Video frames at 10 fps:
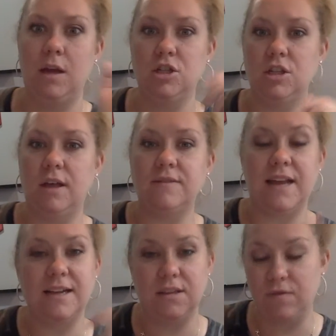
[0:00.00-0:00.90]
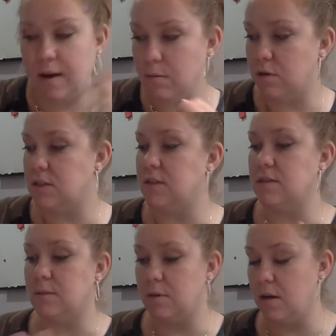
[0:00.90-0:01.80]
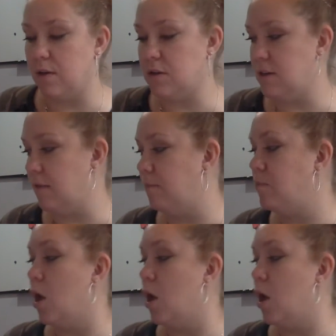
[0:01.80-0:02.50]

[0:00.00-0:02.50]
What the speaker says: She loves it. It has the fine motor skills, some of the other stuff.